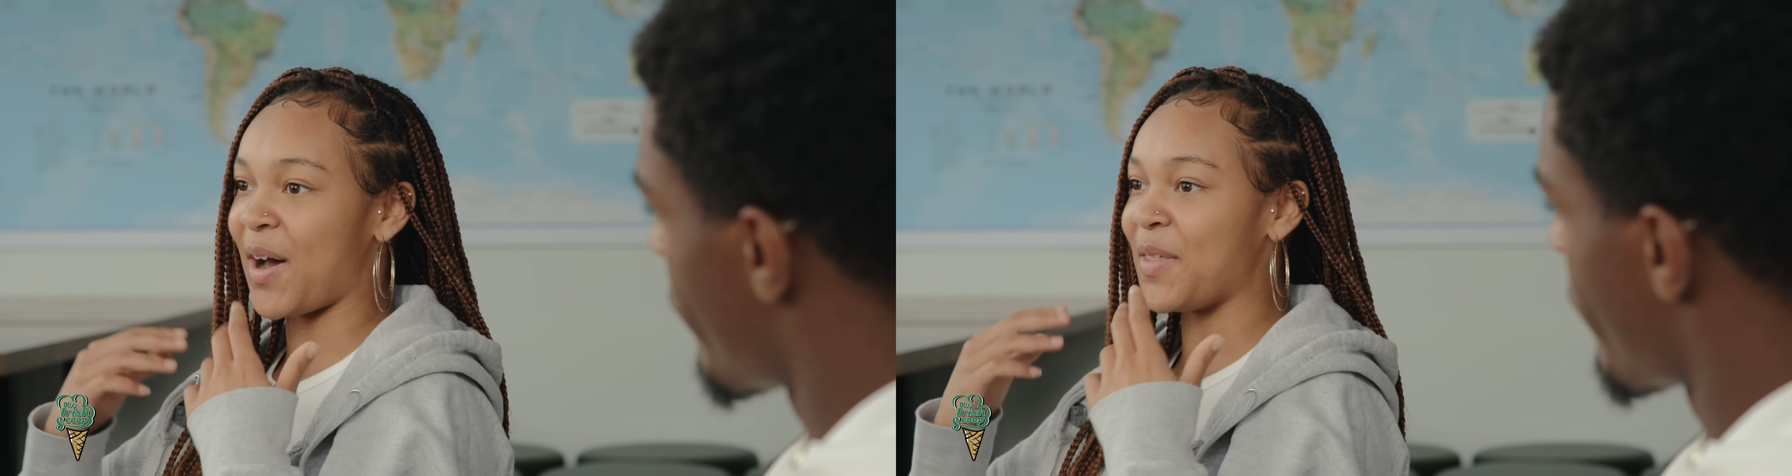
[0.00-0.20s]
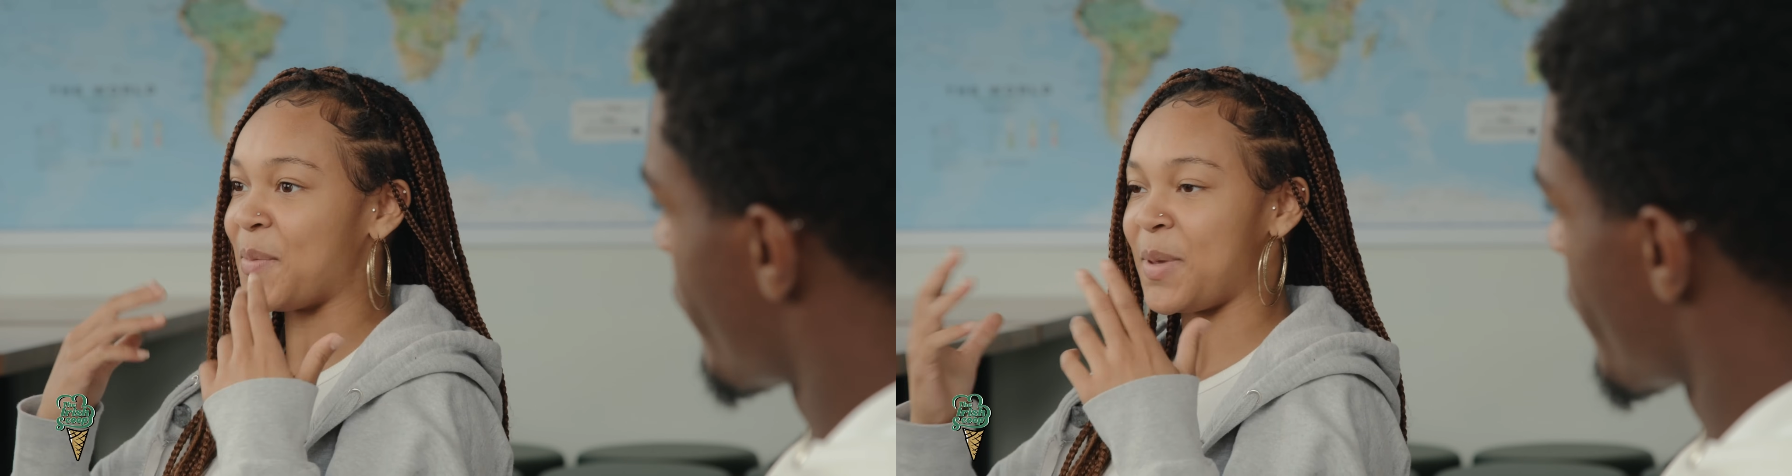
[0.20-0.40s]

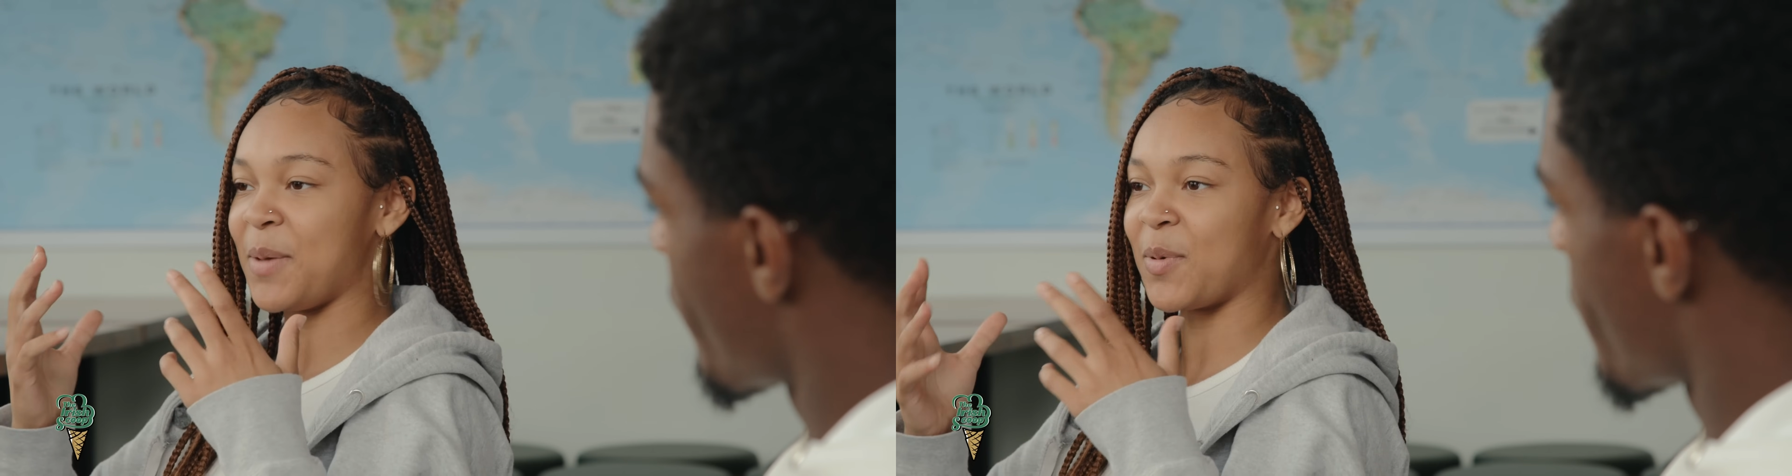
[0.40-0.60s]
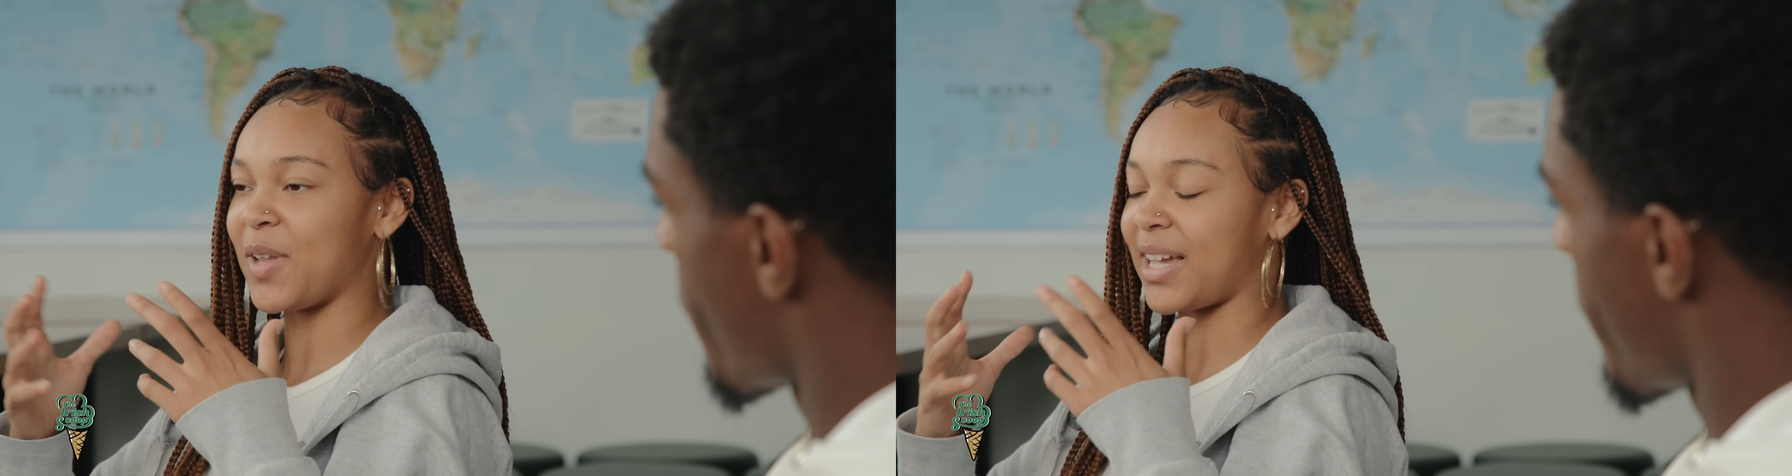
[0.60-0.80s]
all the
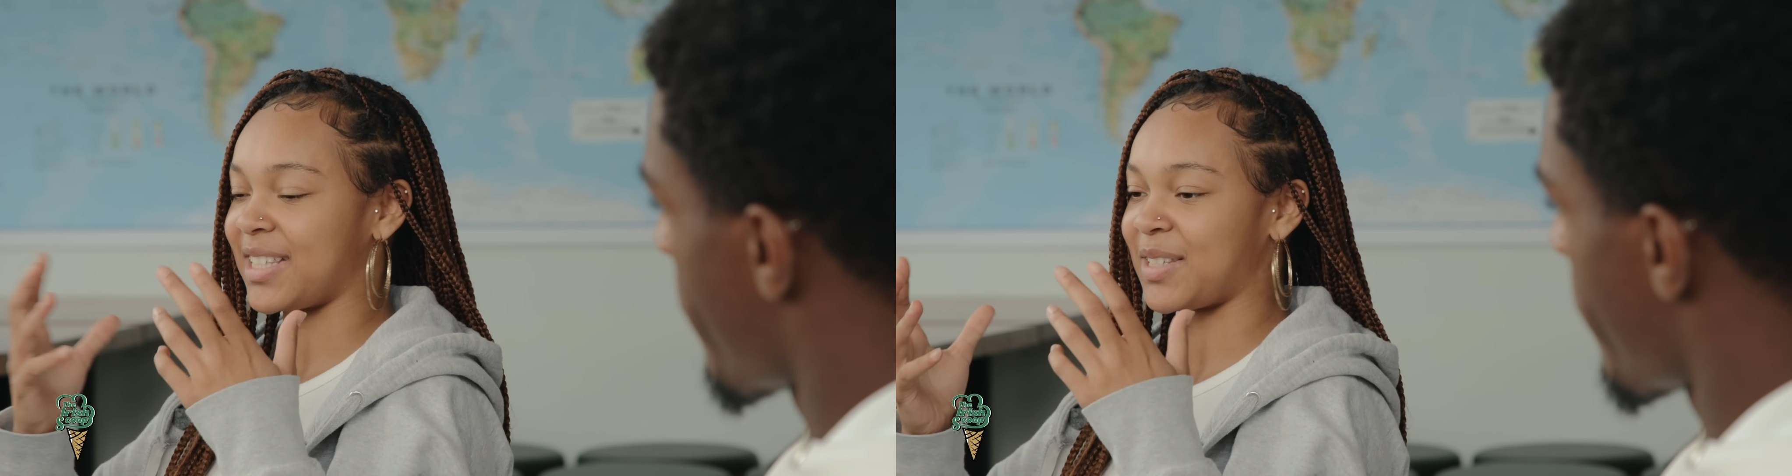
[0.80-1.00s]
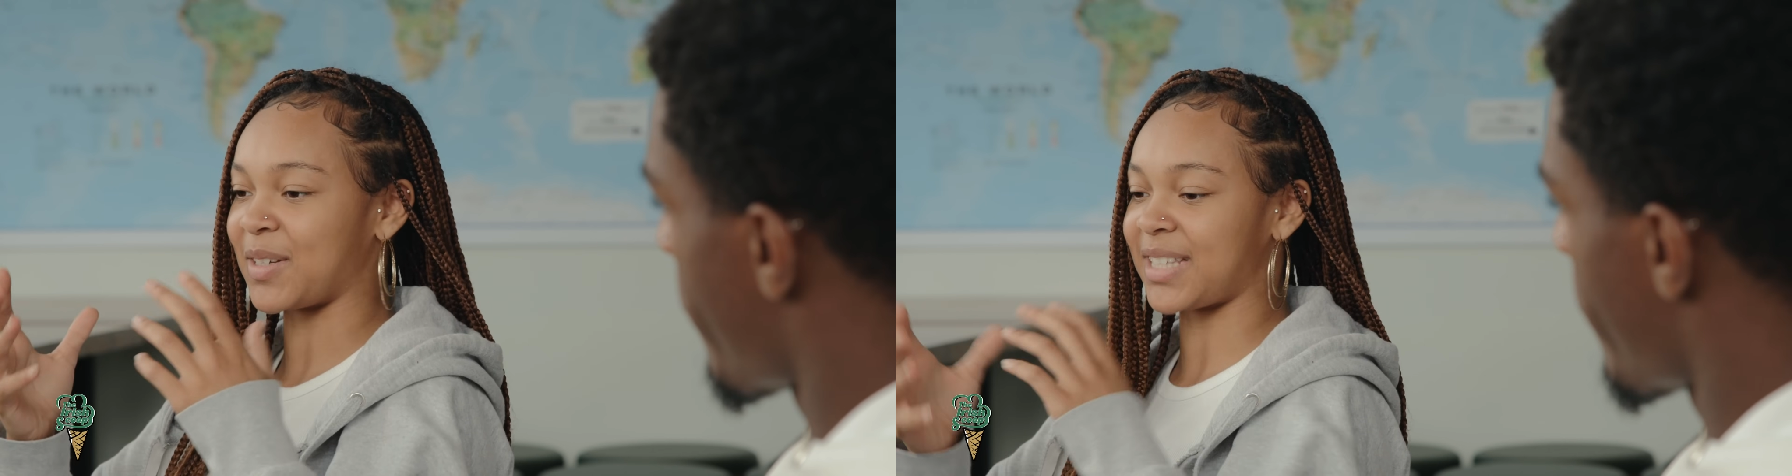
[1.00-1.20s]
people,
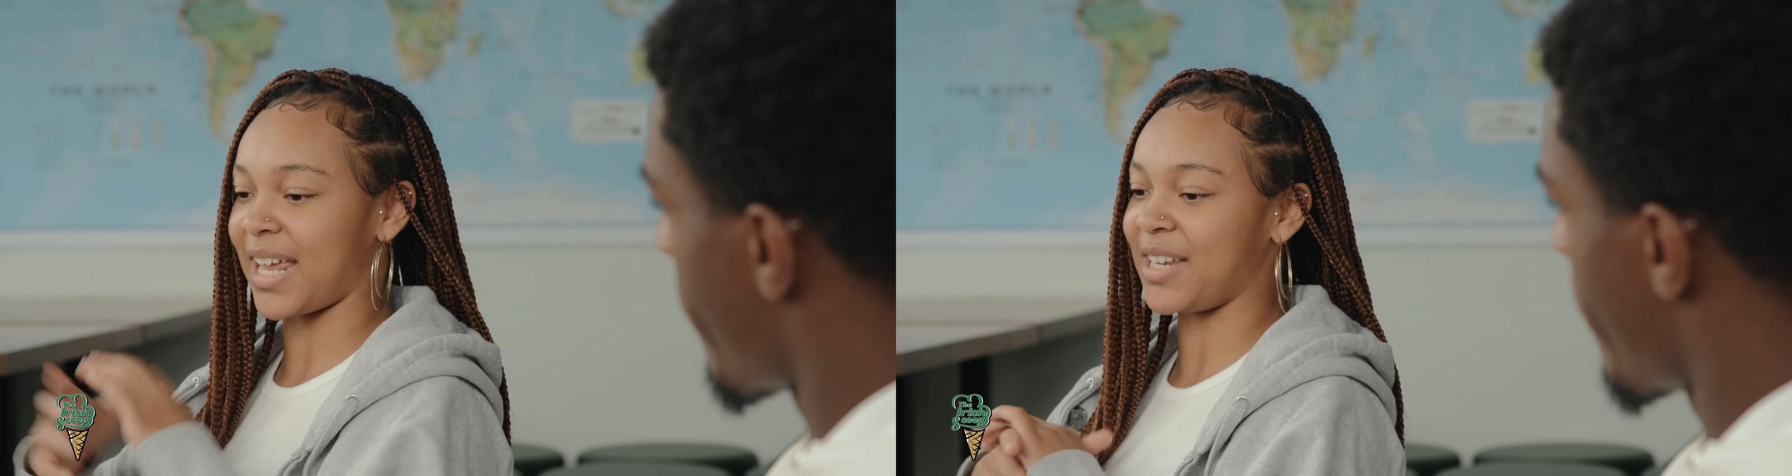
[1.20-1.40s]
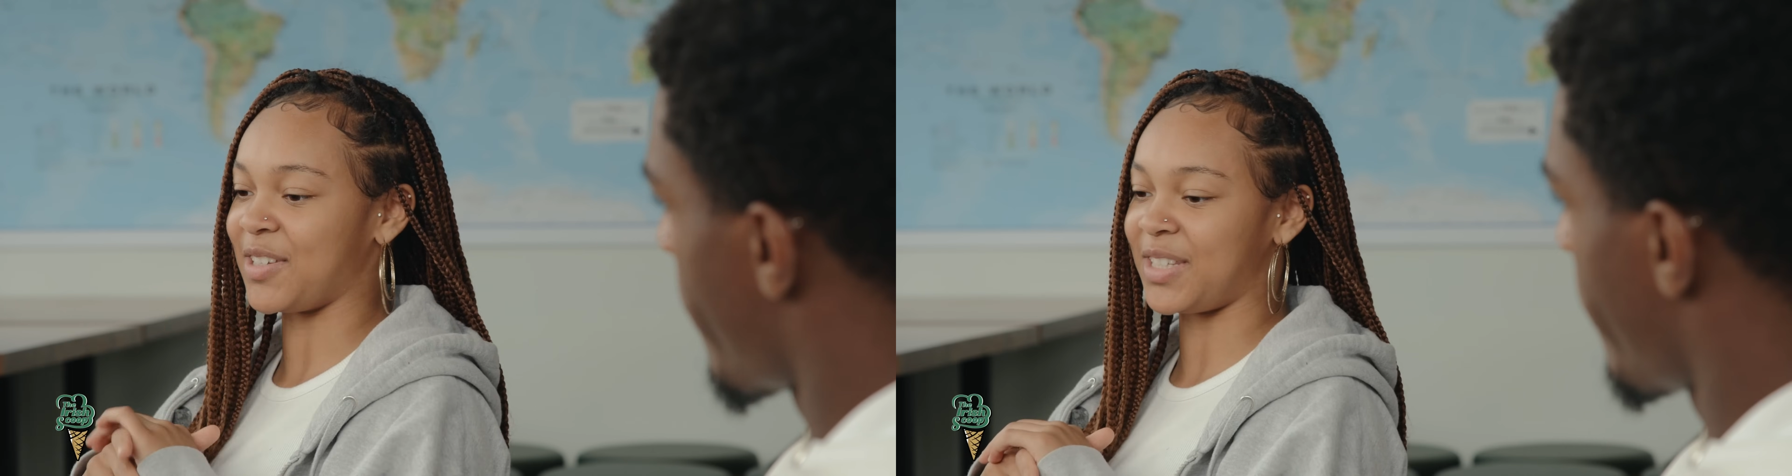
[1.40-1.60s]
like it's so exciting.